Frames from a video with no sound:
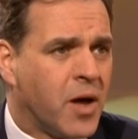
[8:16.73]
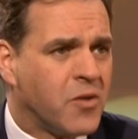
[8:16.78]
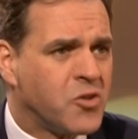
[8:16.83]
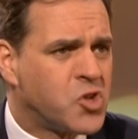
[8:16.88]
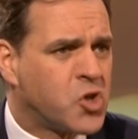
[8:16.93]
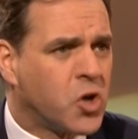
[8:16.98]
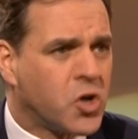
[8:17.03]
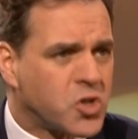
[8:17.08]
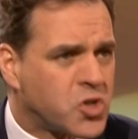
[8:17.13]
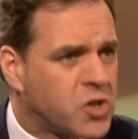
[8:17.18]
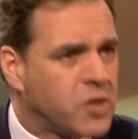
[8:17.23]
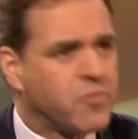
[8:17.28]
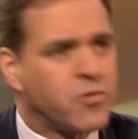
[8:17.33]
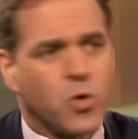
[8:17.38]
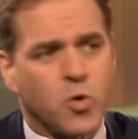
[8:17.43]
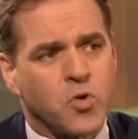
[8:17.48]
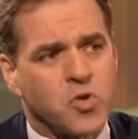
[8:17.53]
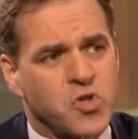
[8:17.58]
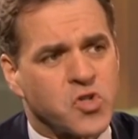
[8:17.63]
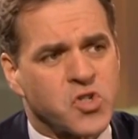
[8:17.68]
Uh, Churchill,
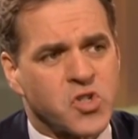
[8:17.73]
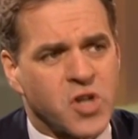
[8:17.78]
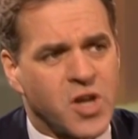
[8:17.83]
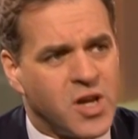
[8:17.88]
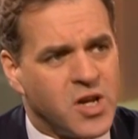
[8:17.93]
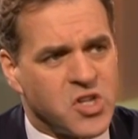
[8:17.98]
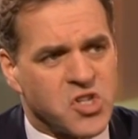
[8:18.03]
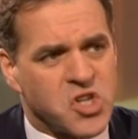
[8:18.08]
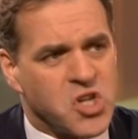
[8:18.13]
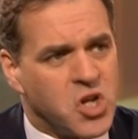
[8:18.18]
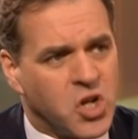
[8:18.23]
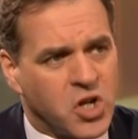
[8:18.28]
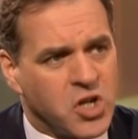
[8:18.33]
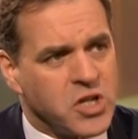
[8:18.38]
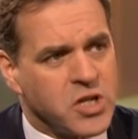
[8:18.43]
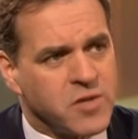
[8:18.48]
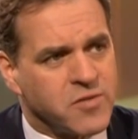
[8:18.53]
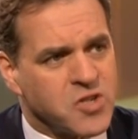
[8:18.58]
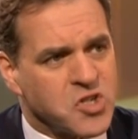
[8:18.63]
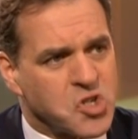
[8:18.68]
of course, is in a
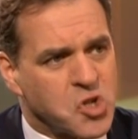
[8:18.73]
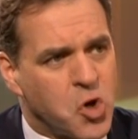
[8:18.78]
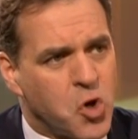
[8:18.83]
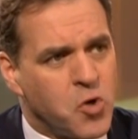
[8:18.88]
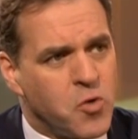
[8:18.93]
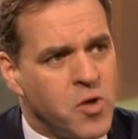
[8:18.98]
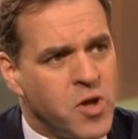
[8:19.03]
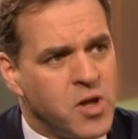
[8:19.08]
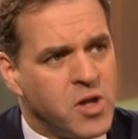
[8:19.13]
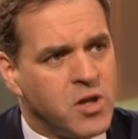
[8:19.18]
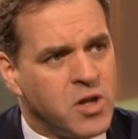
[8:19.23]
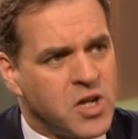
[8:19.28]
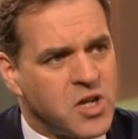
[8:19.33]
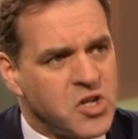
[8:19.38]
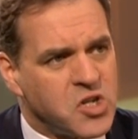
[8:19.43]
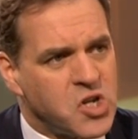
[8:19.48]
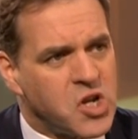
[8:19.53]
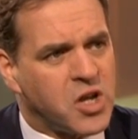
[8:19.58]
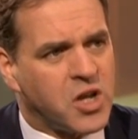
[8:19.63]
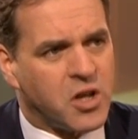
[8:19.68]
league of his own. That's
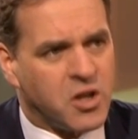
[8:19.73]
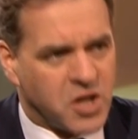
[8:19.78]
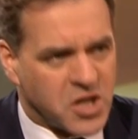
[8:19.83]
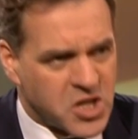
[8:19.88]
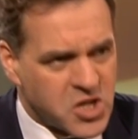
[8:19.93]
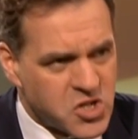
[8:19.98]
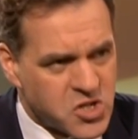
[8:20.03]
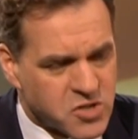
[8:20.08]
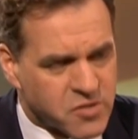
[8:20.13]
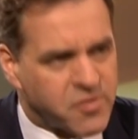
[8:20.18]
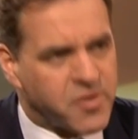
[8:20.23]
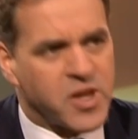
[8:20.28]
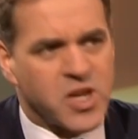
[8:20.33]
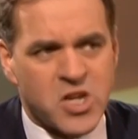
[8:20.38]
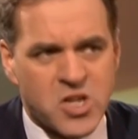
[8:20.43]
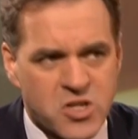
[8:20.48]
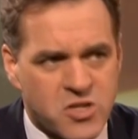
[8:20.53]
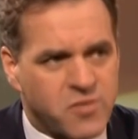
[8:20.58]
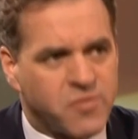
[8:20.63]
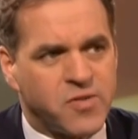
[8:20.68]
wartime, he, though. Yep. He, de
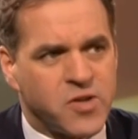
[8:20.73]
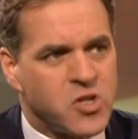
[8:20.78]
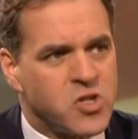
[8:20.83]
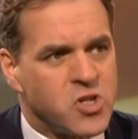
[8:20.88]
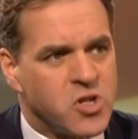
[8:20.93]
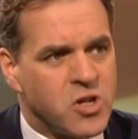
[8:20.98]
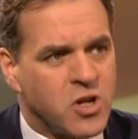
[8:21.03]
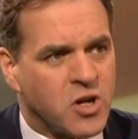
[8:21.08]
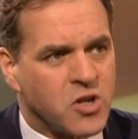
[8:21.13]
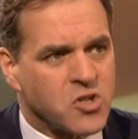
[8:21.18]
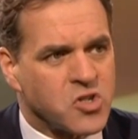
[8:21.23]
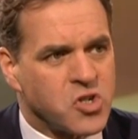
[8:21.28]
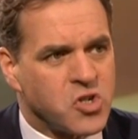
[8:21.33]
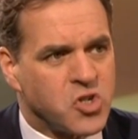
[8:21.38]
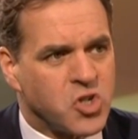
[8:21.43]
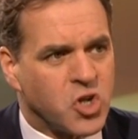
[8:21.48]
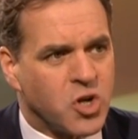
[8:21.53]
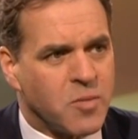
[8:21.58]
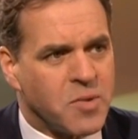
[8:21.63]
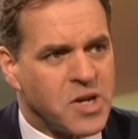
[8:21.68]
he defeated
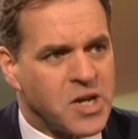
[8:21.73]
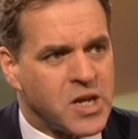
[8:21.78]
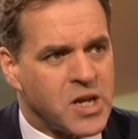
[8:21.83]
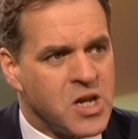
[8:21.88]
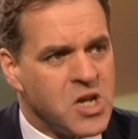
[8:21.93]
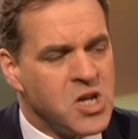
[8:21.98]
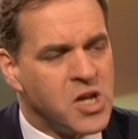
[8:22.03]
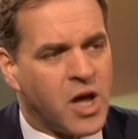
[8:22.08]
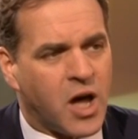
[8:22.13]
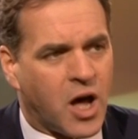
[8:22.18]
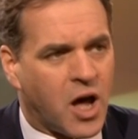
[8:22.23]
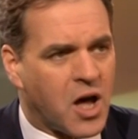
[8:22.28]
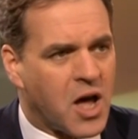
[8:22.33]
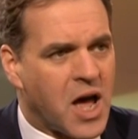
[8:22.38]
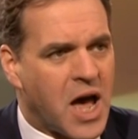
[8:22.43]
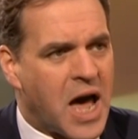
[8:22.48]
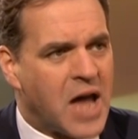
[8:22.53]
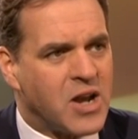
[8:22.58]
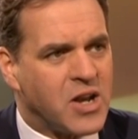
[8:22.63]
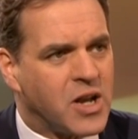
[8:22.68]
Nazi Germany
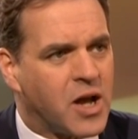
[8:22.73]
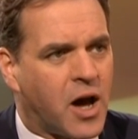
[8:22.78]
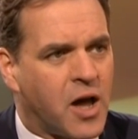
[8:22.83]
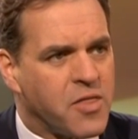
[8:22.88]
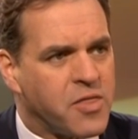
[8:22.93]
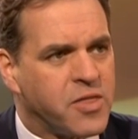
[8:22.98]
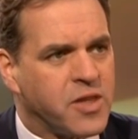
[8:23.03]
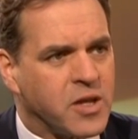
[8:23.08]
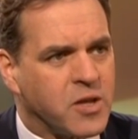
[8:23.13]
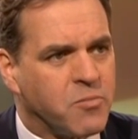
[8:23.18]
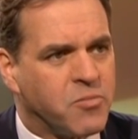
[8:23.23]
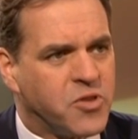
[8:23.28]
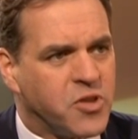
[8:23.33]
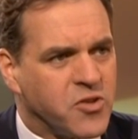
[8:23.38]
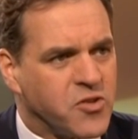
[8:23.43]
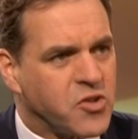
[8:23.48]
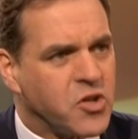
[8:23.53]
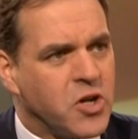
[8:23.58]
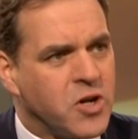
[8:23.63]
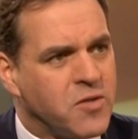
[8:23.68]
uh, and I think
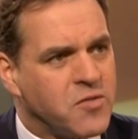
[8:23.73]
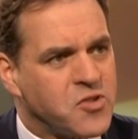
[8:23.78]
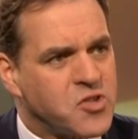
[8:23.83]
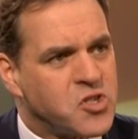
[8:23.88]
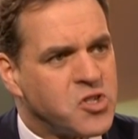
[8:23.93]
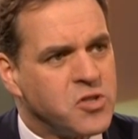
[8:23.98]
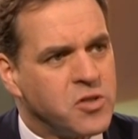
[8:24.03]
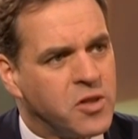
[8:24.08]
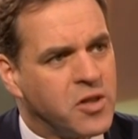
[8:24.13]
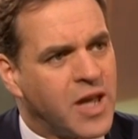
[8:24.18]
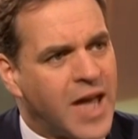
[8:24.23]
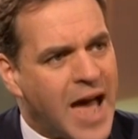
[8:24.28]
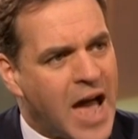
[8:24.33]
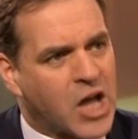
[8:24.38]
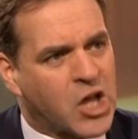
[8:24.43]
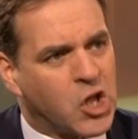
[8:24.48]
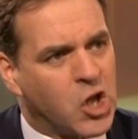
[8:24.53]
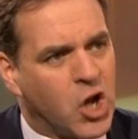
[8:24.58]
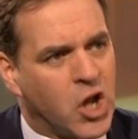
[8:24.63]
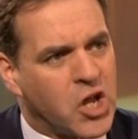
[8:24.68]
deserves the
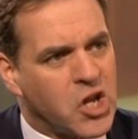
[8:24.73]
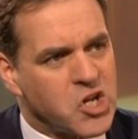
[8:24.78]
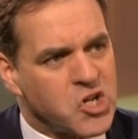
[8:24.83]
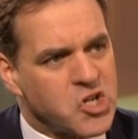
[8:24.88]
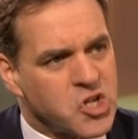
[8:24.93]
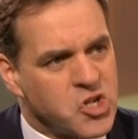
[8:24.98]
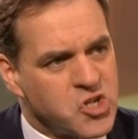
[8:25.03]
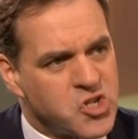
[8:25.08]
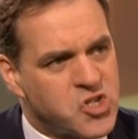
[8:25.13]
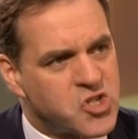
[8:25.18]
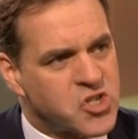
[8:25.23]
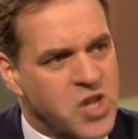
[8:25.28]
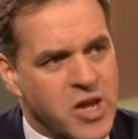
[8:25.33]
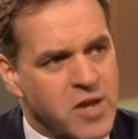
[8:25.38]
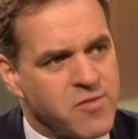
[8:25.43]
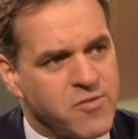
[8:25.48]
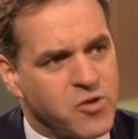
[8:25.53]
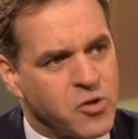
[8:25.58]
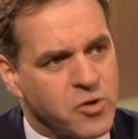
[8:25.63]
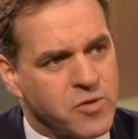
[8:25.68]
accolade
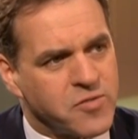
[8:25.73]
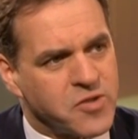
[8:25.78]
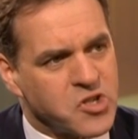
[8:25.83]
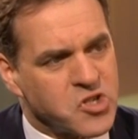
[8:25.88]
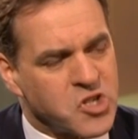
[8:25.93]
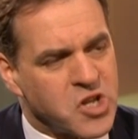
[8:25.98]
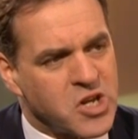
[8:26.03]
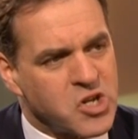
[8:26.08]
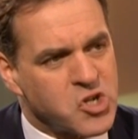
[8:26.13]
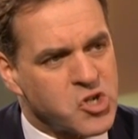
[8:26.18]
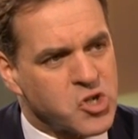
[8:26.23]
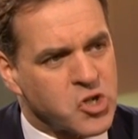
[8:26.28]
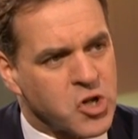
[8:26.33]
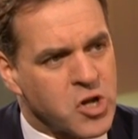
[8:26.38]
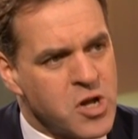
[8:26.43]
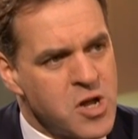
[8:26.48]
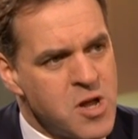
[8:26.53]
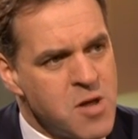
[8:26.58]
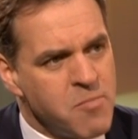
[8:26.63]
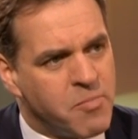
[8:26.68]
saviour of his
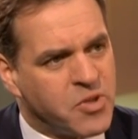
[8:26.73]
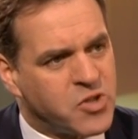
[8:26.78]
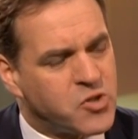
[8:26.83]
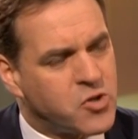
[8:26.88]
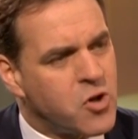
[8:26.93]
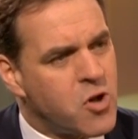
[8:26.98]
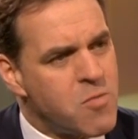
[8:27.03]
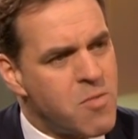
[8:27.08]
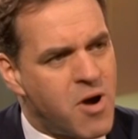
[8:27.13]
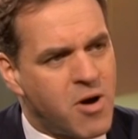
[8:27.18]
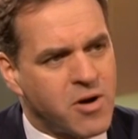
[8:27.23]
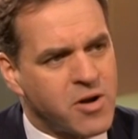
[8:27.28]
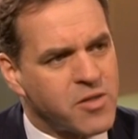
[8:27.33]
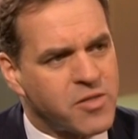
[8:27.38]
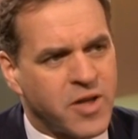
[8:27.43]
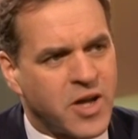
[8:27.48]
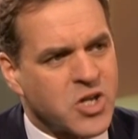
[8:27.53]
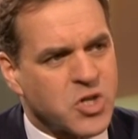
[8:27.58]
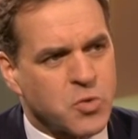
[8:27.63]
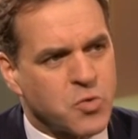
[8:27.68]
nation. But you know,
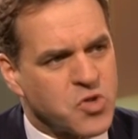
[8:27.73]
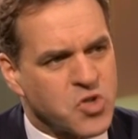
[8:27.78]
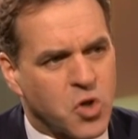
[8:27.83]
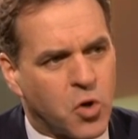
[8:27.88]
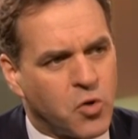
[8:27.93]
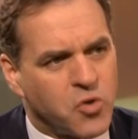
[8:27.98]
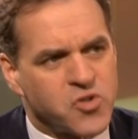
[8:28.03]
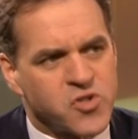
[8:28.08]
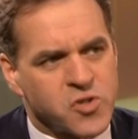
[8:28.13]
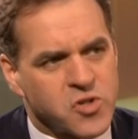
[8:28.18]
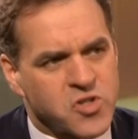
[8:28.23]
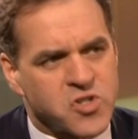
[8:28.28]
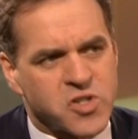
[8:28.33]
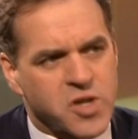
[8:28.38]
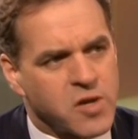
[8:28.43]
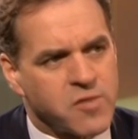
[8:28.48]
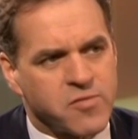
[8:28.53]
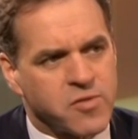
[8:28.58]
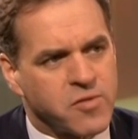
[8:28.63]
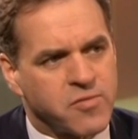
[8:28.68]
Margaret Thatcher was also a
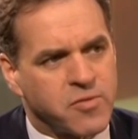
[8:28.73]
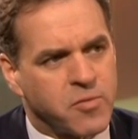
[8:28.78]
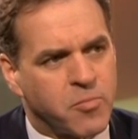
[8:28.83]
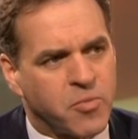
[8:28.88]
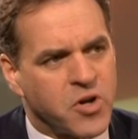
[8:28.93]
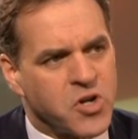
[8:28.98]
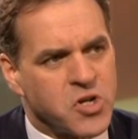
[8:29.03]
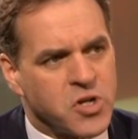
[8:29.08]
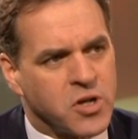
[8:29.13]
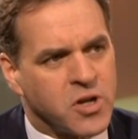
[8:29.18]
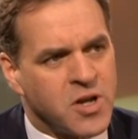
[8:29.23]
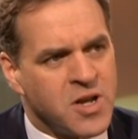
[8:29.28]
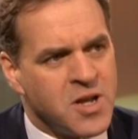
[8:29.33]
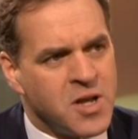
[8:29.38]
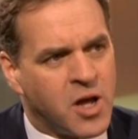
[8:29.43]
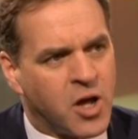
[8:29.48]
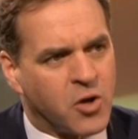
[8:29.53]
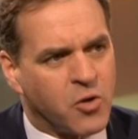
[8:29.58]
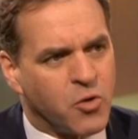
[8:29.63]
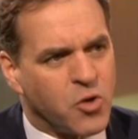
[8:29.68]
saviour for Britain.
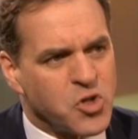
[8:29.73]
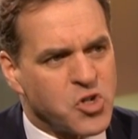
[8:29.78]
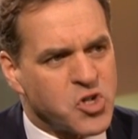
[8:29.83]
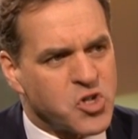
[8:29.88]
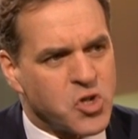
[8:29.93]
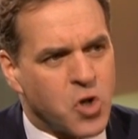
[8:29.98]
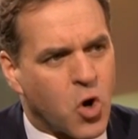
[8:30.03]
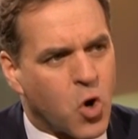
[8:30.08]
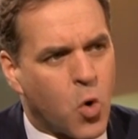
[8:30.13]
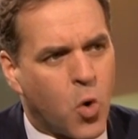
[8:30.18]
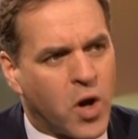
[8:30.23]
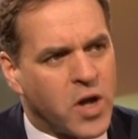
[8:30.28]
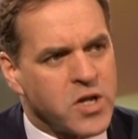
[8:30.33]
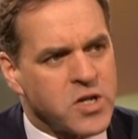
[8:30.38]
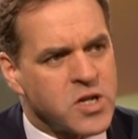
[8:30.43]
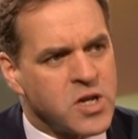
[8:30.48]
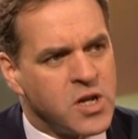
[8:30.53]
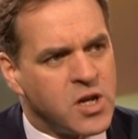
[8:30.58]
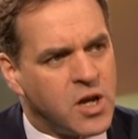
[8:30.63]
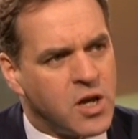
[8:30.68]
And although she's not
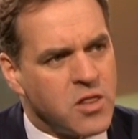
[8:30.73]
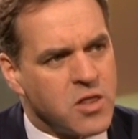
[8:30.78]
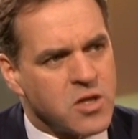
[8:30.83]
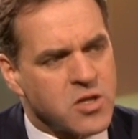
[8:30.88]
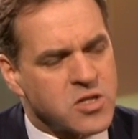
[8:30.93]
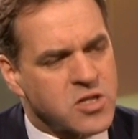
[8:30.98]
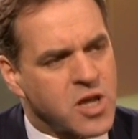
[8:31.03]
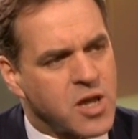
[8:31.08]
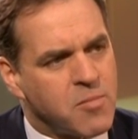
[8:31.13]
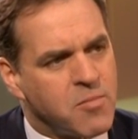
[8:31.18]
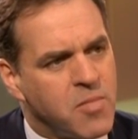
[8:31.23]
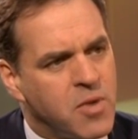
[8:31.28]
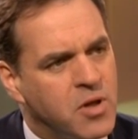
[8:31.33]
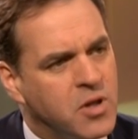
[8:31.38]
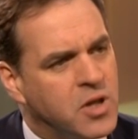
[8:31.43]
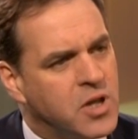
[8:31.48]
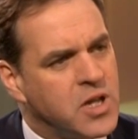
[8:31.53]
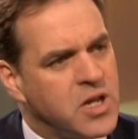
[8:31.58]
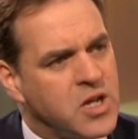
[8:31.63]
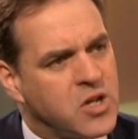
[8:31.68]
quite in the same
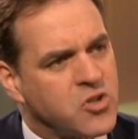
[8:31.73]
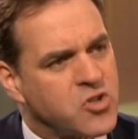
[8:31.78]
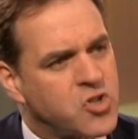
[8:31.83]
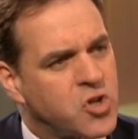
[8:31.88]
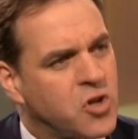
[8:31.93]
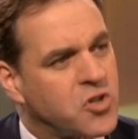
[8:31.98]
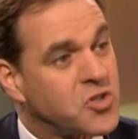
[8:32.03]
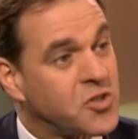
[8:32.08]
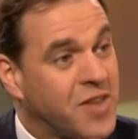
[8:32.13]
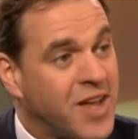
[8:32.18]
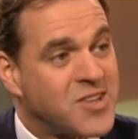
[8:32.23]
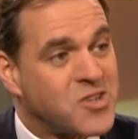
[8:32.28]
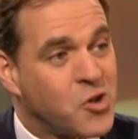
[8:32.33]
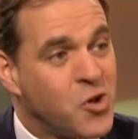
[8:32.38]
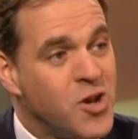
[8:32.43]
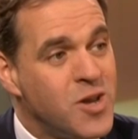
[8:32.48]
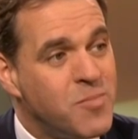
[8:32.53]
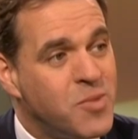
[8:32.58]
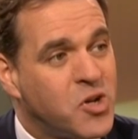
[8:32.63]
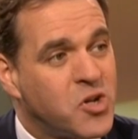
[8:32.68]
league as Churchill, that's
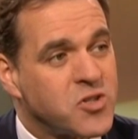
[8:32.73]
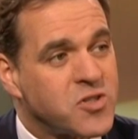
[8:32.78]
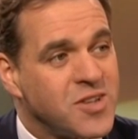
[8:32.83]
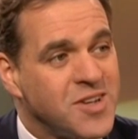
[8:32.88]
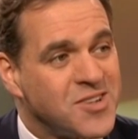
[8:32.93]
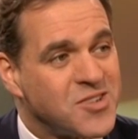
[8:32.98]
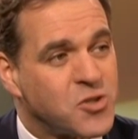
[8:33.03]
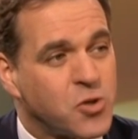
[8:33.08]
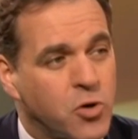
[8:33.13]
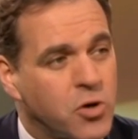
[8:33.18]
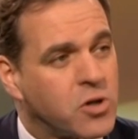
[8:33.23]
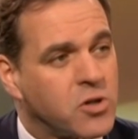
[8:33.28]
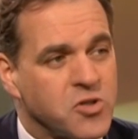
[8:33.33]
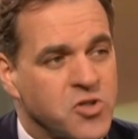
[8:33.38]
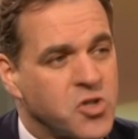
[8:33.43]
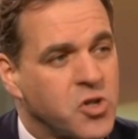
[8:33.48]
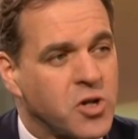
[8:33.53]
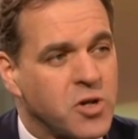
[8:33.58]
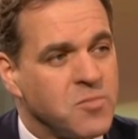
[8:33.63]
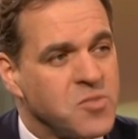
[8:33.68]
only because the
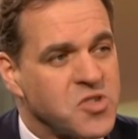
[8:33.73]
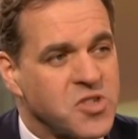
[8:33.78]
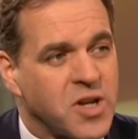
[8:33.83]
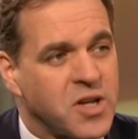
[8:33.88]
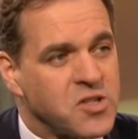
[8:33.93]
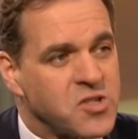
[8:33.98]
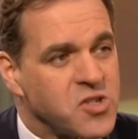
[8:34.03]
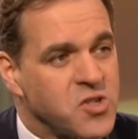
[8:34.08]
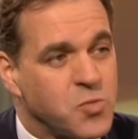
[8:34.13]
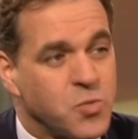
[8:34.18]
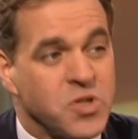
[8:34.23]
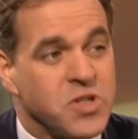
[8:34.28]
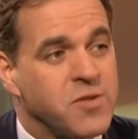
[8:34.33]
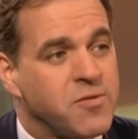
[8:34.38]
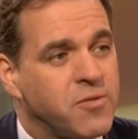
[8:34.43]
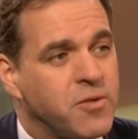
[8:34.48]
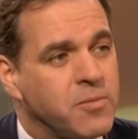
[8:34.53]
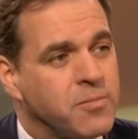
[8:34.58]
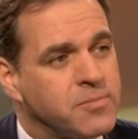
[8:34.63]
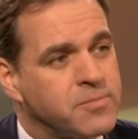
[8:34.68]
historical circumstances were
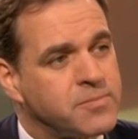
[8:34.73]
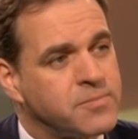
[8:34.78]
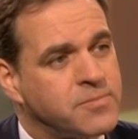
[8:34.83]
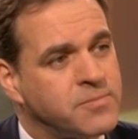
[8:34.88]
different.